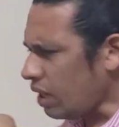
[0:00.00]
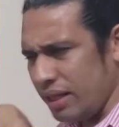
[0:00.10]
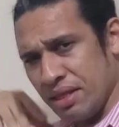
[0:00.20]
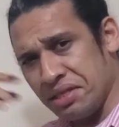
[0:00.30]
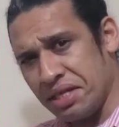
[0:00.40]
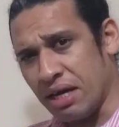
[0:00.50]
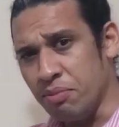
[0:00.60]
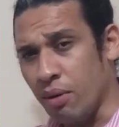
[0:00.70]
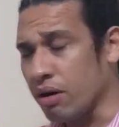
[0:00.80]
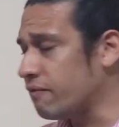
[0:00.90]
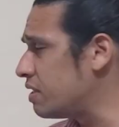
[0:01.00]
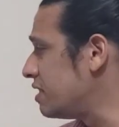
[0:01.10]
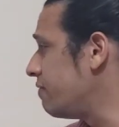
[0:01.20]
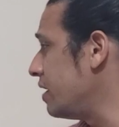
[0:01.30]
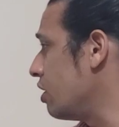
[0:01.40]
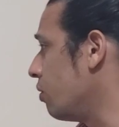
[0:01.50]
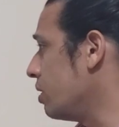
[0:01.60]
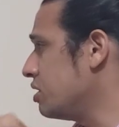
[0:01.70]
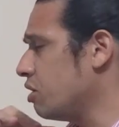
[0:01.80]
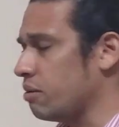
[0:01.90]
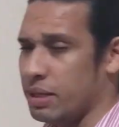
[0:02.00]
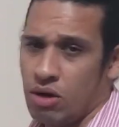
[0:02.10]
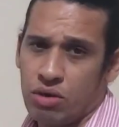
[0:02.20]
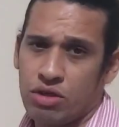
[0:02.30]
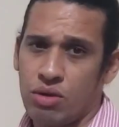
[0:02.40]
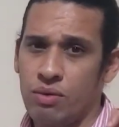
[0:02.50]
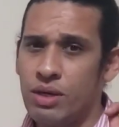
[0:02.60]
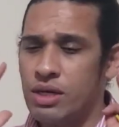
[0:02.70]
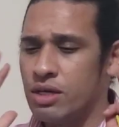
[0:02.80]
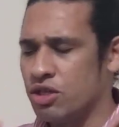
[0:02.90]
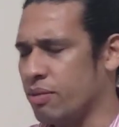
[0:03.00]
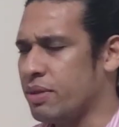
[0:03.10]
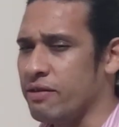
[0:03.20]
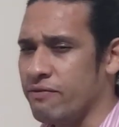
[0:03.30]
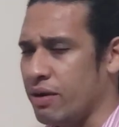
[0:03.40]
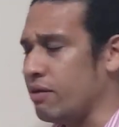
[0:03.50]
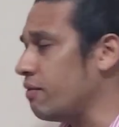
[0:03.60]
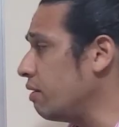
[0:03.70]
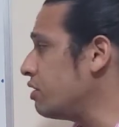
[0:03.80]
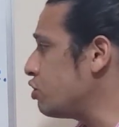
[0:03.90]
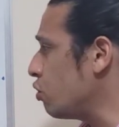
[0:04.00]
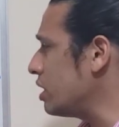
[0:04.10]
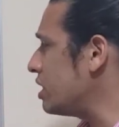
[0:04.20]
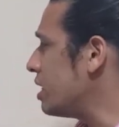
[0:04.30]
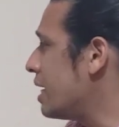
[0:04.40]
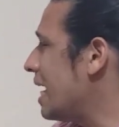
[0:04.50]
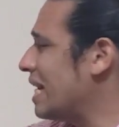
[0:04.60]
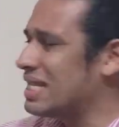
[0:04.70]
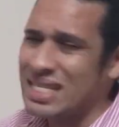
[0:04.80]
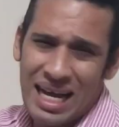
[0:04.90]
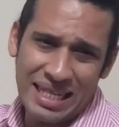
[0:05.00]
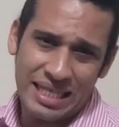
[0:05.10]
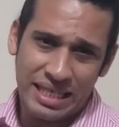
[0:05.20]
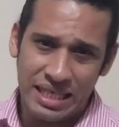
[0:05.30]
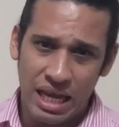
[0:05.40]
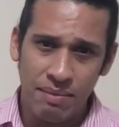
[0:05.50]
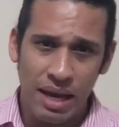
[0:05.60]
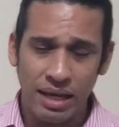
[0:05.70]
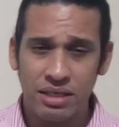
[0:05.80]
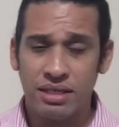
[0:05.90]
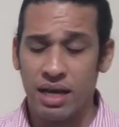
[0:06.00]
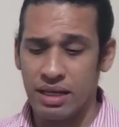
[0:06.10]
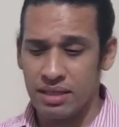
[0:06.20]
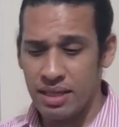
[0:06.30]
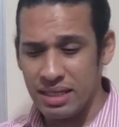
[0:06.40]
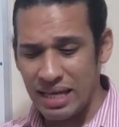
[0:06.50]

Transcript: the second part of this video is going to be also something very short, and it's not the same exercise. This